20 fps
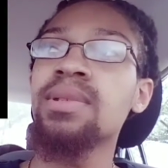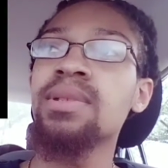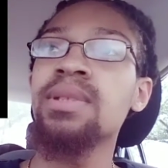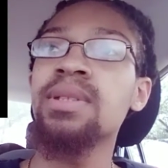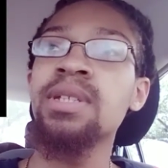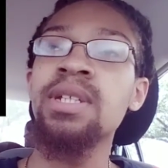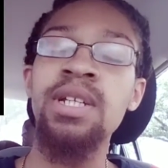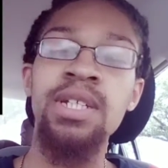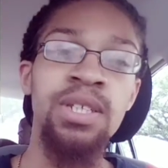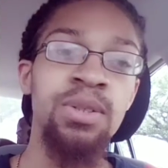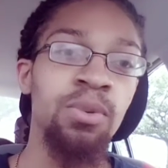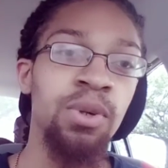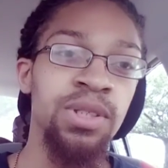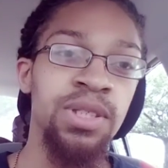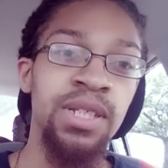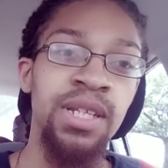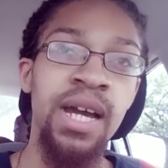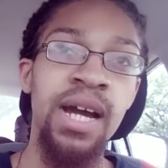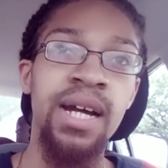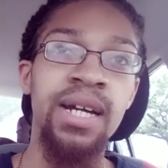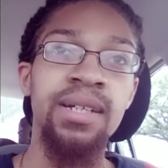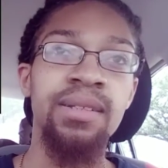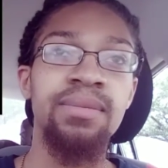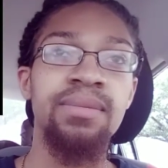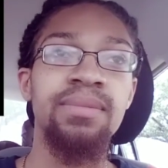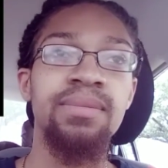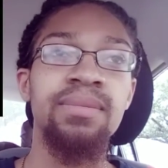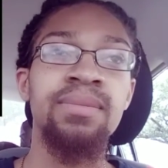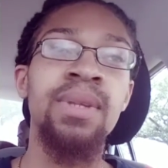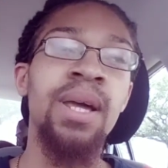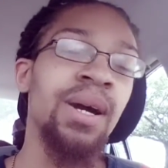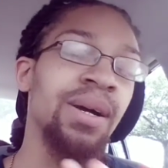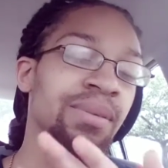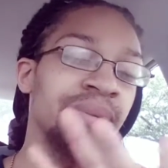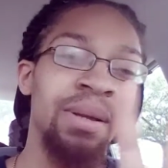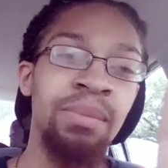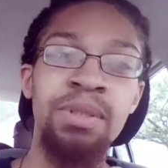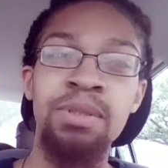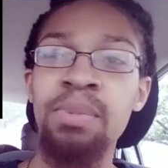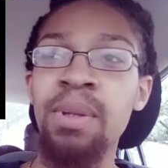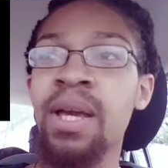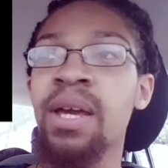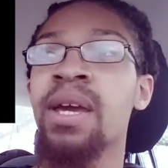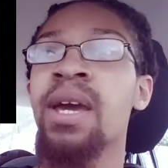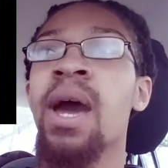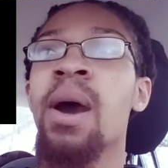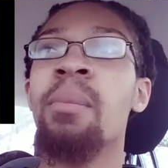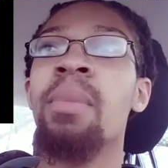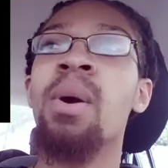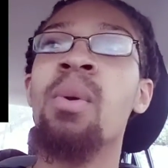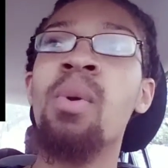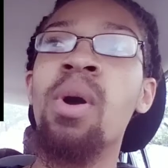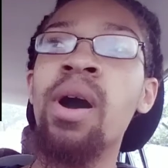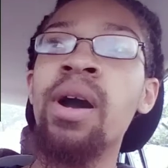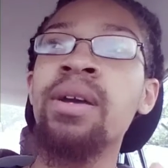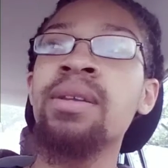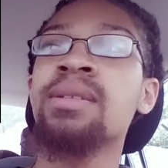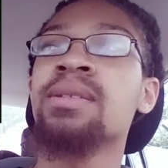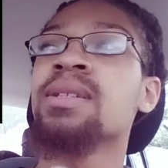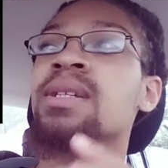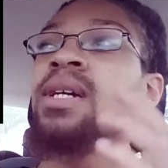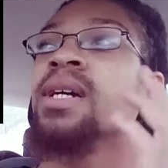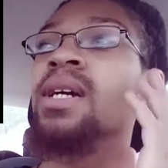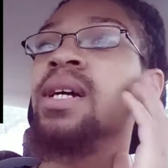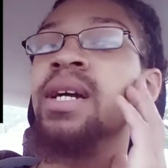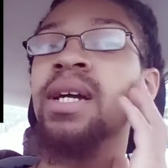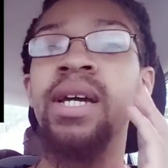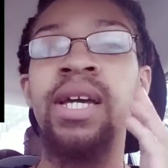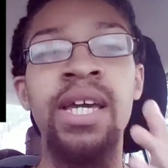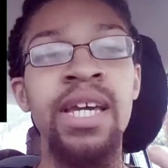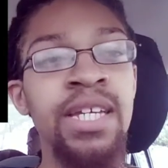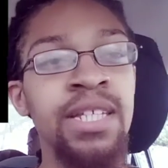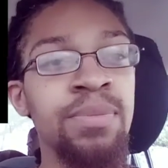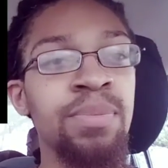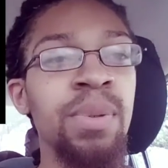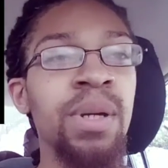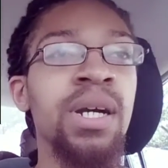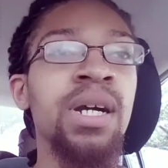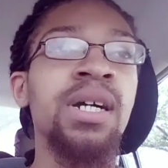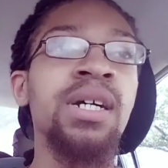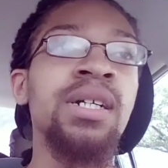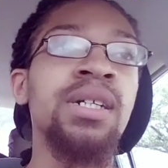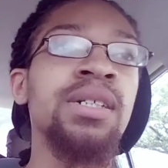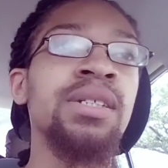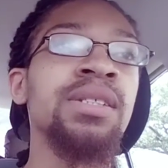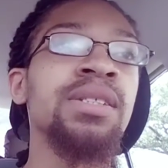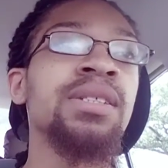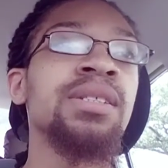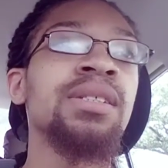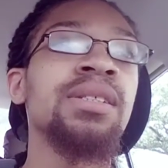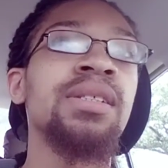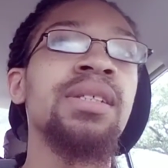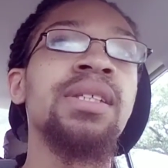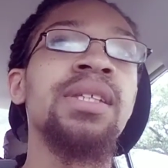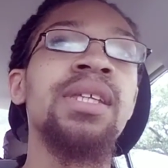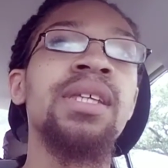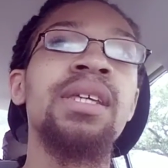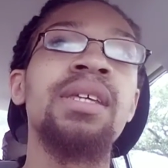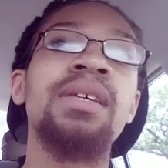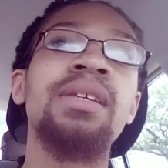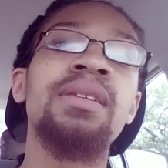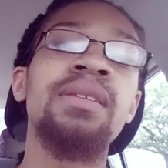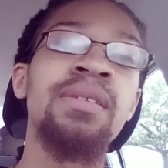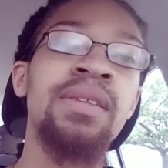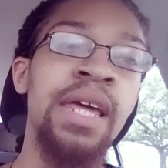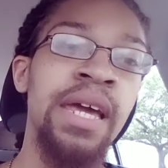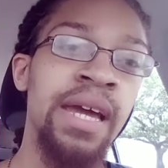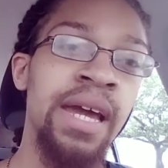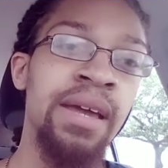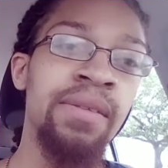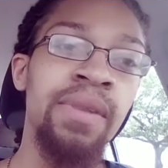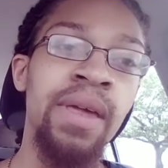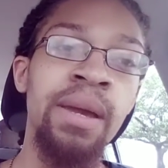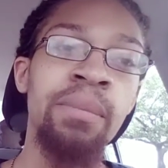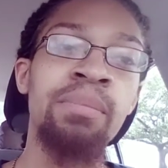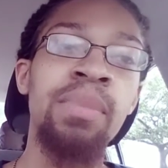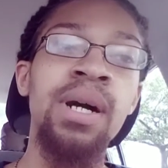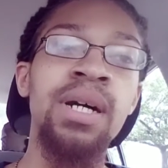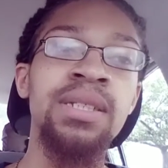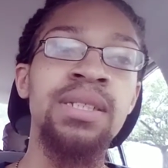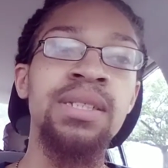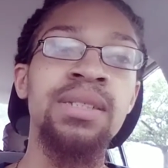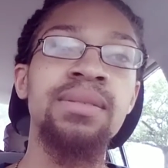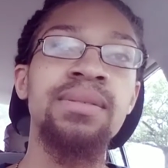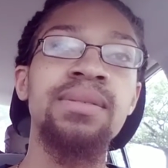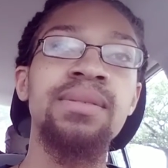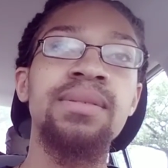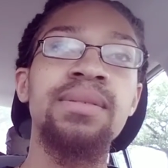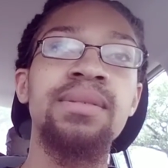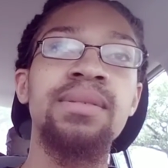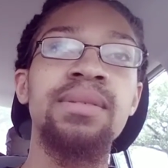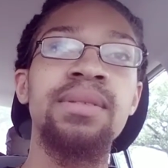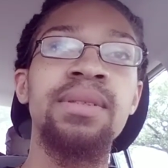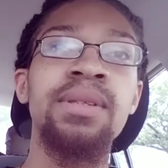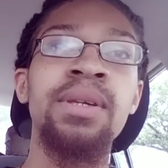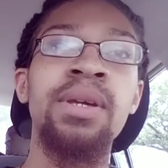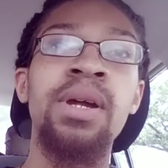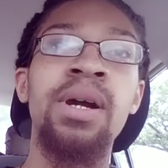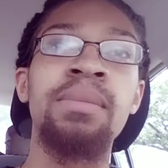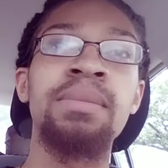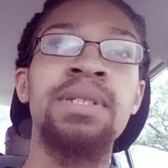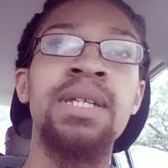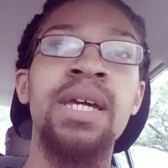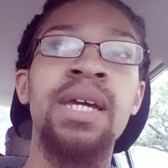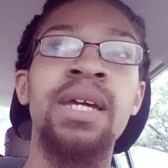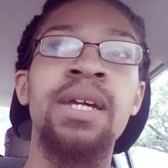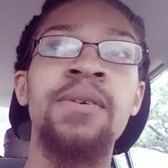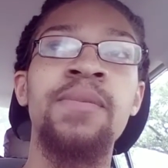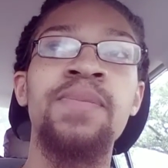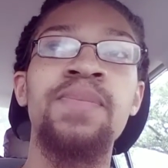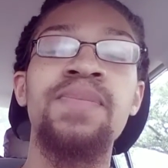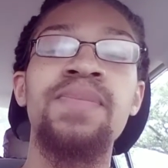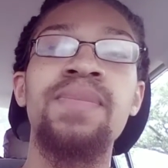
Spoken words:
it's because he wants to die. Nah, I'm just playing. But one is because they buzzing. You know what I'm saying?